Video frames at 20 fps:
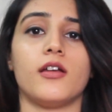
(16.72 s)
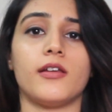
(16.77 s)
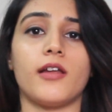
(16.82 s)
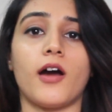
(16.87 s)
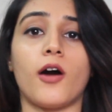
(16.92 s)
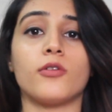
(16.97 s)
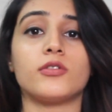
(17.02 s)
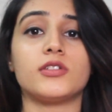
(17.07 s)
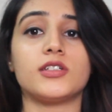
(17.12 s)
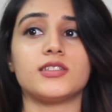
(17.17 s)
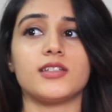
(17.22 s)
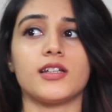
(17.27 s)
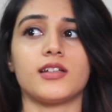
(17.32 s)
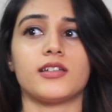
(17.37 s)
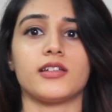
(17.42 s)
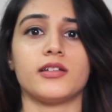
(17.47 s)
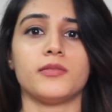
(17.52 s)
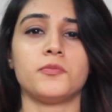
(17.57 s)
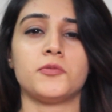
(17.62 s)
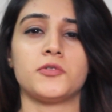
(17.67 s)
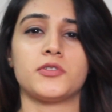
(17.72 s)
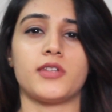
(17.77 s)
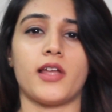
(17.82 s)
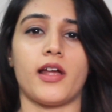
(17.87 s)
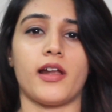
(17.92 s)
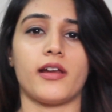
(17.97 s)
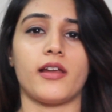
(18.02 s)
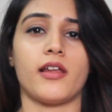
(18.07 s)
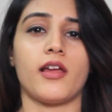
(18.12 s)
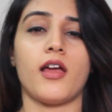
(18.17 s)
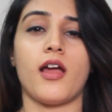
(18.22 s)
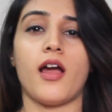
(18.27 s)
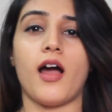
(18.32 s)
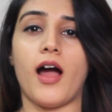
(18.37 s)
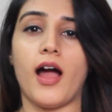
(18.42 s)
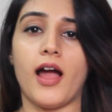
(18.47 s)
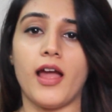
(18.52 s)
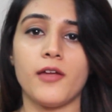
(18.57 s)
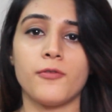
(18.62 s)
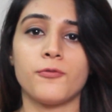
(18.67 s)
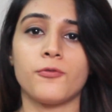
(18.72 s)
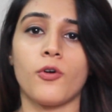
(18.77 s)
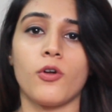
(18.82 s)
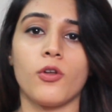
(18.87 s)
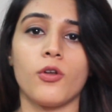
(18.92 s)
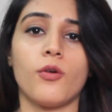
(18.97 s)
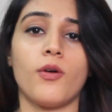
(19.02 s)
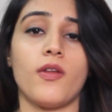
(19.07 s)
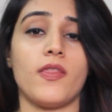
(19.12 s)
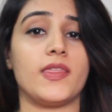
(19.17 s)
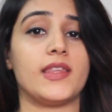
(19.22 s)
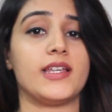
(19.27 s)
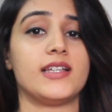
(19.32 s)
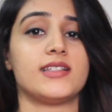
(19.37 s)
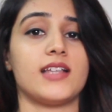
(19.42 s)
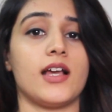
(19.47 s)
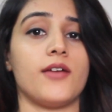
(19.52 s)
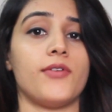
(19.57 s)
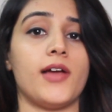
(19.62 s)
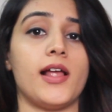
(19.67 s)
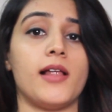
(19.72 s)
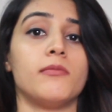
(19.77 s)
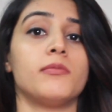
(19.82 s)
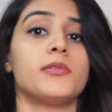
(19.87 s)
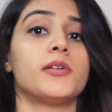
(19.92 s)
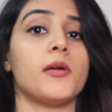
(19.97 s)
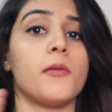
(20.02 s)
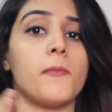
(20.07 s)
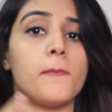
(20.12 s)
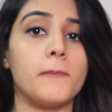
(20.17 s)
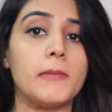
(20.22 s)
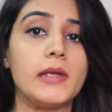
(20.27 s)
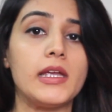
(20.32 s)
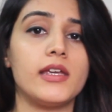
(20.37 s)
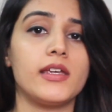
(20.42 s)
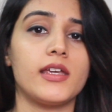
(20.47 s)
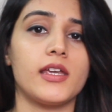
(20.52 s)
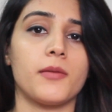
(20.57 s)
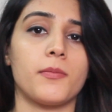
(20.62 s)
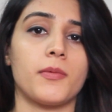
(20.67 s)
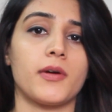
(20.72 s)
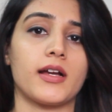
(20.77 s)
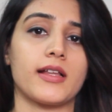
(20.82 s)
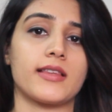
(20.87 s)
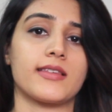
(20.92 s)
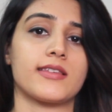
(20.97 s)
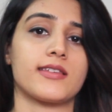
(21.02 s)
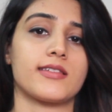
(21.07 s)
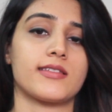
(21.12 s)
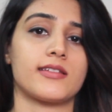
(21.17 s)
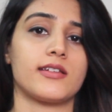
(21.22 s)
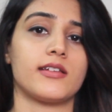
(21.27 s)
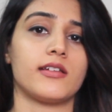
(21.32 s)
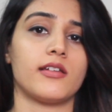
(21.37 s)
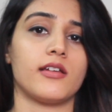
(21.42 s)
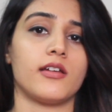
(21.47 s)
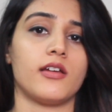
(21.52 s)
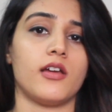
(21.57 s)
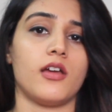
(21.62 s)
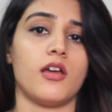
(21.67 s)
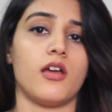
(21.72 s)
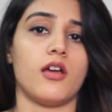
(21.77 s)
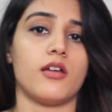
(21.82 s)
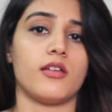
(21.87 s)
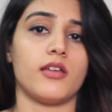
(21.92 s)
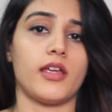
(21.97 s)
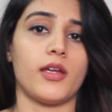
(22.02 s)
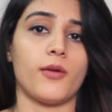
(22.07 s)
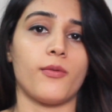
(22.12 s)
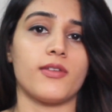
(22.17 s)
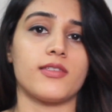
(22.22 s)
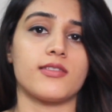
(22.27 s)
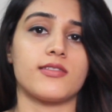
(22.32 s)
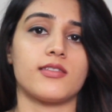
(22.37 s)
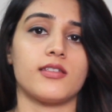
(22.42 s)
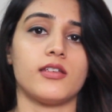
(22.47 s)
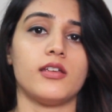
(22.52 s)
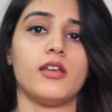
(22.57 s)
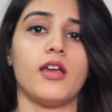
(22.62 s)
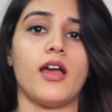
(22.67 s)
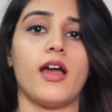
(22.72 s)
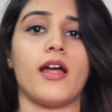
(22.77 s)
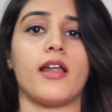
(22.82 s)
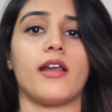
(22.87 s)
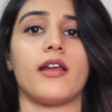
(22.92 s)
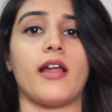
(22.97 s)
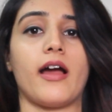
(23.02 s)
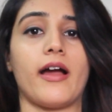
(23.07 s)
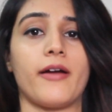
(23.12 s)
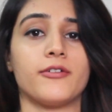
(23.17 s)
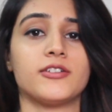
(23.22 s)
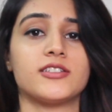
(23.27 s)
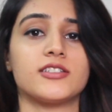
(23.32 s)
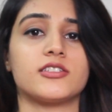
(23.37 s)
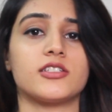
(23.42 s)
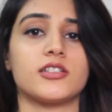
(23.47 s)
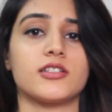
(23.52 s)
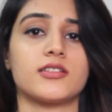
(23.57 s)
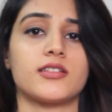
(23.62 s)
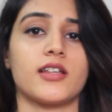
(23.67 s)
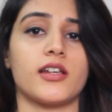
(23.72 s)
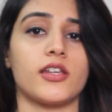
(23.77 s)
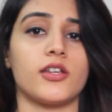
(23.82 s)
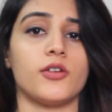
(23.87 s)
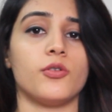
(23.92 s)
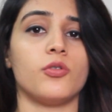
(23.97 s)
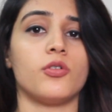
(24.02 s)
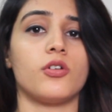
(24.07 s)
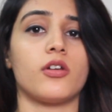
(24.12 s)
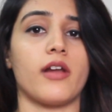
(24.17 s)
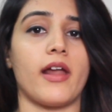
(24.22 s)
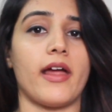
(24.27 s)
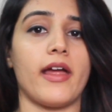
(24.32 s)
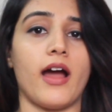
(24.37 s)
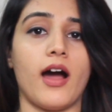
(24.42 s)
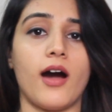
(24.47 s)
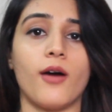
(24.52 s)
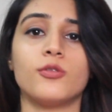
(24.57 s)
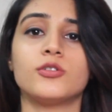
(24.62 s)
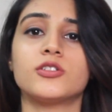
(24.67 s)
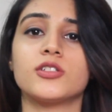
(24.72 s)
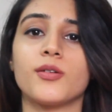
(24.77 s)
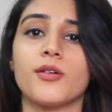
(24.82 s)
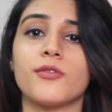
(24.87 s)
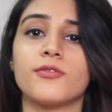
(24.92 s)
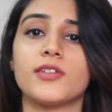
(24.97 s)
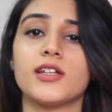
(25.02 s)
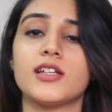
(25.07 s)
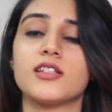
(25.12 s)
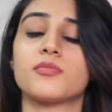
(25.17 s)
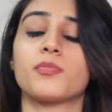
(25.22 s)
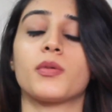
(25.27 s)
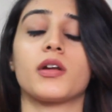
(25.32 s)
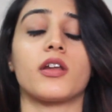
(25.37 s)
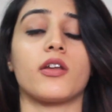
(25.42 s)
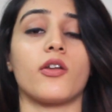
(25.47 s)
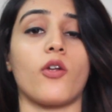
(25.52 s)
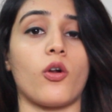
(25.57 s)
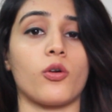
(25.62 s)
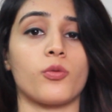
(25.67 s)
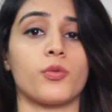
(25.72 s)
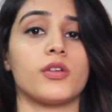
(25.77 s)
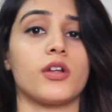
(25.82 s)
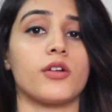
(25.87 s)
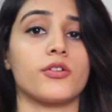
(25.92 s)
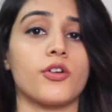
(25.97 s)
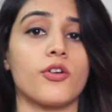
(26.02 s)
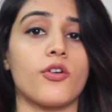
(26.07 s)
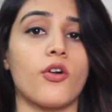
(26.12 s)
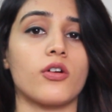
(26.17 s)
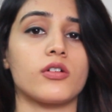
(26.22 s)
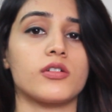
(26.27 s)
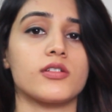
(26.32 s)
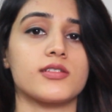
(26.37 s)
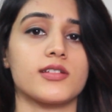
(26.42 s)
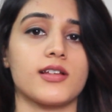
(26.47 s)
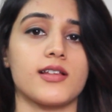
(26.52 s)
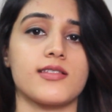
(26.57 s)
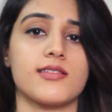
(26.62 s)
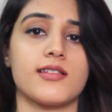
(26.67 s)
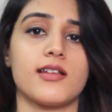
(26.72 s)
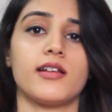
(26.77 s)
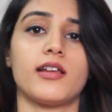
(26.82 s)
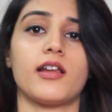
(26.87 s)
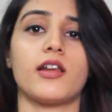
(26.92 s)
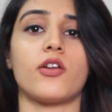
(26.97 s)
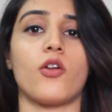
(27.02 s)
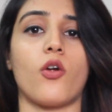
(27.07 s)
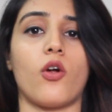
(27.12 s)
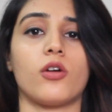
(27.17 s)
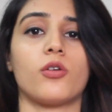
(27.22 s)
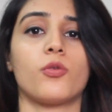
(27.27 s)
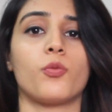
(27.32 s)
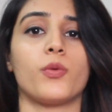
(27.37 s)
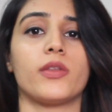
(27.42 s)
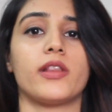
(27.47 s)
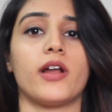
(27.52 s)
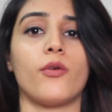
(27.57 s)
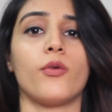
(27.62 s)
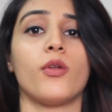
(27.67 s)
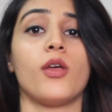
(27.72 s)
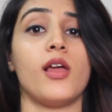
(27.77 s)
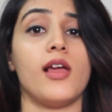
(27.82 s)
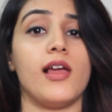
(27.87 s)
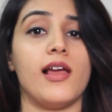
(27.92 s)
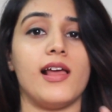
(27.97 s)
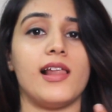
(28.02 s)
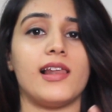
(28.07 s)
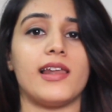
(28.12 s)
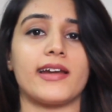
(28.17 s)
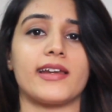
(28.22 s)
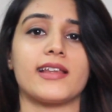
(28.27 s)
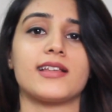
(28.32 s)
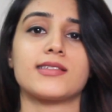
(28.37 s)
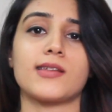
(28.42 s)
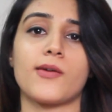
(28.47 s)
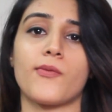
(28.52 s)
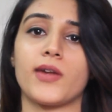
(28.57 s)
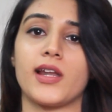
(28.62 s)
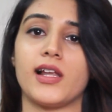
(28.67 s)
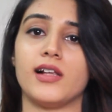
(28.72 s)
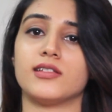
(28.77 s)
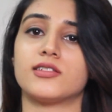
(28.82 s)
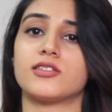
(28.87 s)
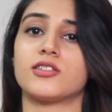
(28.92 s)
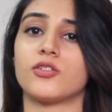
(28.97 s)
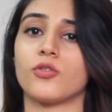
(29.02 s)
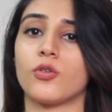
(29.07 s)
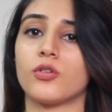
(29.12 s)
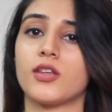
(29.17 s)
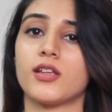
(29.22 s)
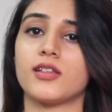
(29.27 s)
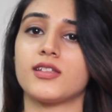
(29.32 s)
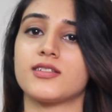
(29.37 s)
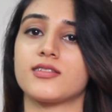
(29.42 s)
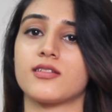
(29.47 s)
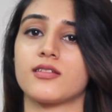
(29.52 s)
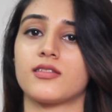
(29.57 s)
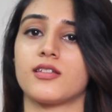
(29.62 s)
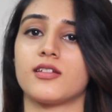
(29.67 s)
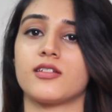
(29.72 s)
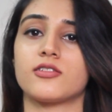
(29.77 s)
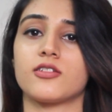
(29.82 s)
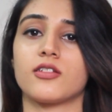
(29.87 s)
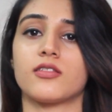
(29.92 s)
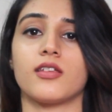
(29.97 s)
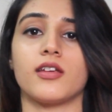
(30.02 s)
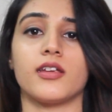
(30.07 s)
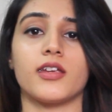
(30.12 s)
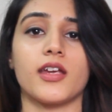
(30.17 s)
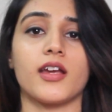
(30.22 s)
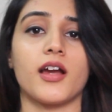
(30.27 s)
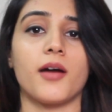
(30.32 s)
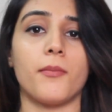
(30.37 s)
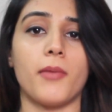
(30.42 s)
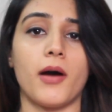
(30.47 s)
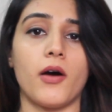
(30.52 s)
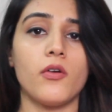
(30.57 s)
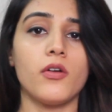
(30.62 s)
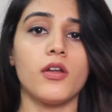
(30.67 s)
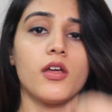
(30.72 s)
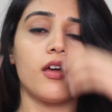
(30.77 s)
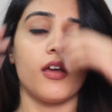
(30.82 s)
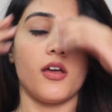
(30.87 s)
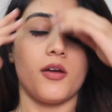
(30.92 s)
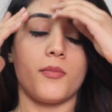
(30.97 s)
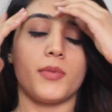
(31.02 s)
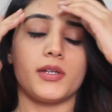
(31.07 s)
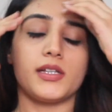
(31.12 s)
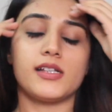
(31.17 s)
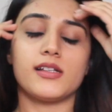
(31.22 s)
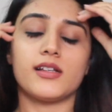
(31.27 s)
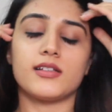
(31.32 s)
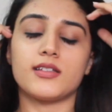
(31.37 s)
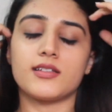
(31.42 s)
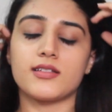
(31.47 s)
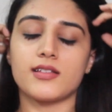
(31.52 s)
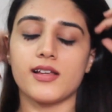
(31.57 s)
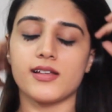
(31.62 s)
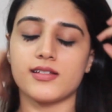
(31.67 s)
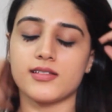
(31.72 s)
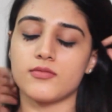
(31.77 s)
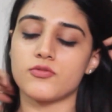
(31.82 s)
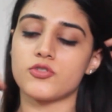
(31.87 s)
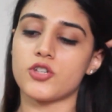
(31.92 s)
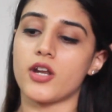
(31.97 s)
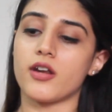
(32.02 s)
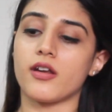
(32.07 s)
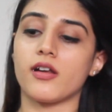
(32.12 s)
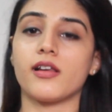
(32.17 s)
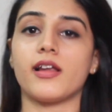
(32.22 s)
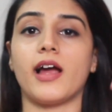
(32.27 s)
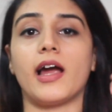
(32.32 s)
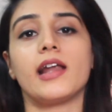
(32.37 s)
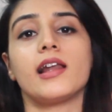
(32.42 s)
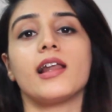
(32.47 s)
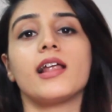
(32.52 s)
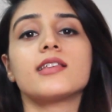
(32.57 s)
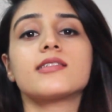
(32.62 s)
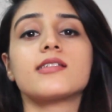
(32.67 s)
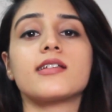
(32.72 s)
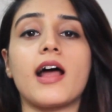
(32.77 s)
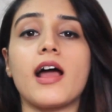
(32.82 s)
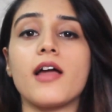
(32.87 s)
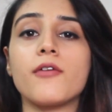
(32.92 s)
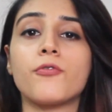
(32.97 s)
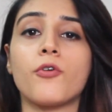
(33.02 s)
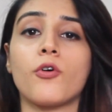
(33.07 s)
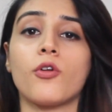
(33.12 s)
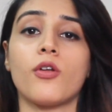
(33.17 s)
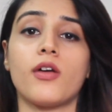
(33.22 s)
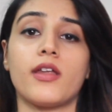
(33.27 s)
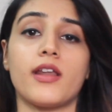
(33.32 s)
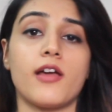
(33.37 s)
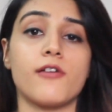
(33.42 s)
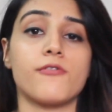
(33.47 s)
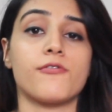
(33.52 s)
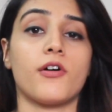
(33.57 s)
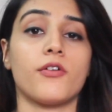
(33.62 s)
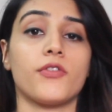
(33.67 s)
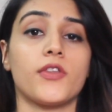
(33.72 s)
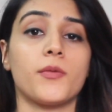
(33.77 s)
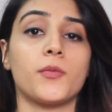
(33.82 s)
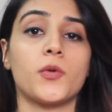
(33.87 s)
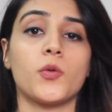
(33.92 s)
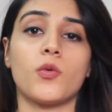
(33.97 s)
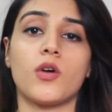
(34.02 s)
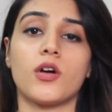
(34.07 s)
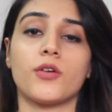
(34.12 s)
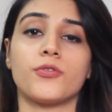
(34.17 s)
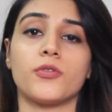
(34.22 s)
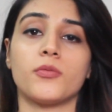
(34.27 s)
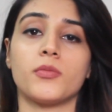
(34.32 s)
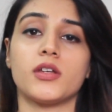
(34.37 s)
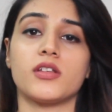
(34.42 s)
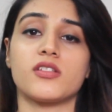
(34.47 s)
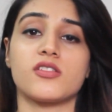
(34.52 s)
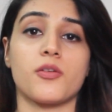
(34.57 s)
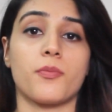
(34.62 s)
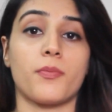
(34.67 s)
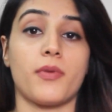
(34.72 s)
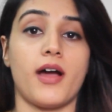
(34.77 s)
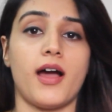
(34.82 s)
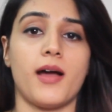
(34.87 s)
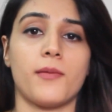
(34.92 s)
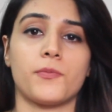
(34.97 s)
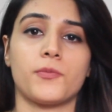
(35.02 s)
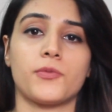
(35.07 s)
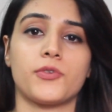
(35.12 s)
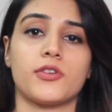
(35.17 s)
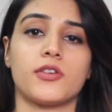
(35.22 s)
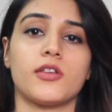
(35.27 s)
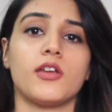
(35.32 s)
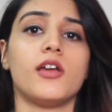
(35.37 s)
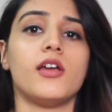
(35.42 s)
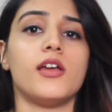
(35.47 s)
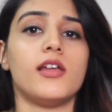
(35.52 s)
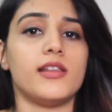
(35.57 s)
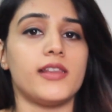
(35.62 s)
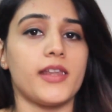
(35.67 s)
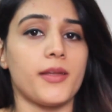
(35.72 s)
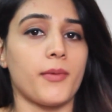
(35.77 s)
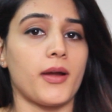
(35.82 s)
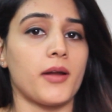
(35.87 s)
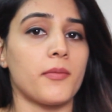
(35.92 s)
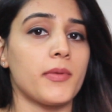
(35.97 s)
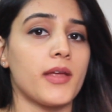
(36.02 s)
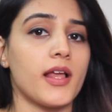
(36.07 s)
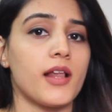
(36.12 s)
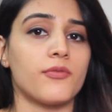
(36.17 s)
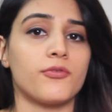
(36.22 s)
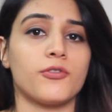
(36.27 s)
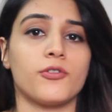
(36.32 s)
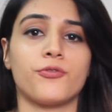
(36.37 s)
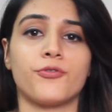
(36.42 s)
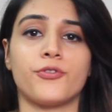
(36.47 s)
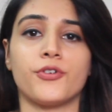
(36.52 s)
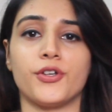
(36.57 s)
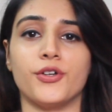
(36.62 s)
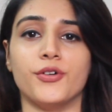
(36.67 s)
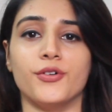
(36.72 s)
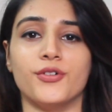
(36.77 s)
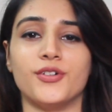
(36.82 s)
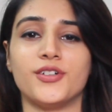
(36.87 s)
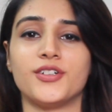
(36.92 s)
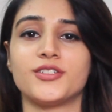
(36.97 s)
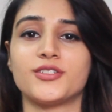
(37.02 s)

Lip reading: Now these are tips that I follow and these have helped me keep a consistent A1c, and I would suggest that you try out some of these but not without your doctor's consent and not without letting someone else know that these are things you're thinking about. But these are just like some general guidelines that I follow and I found them to work for me, so perhaps they might be helpful for you.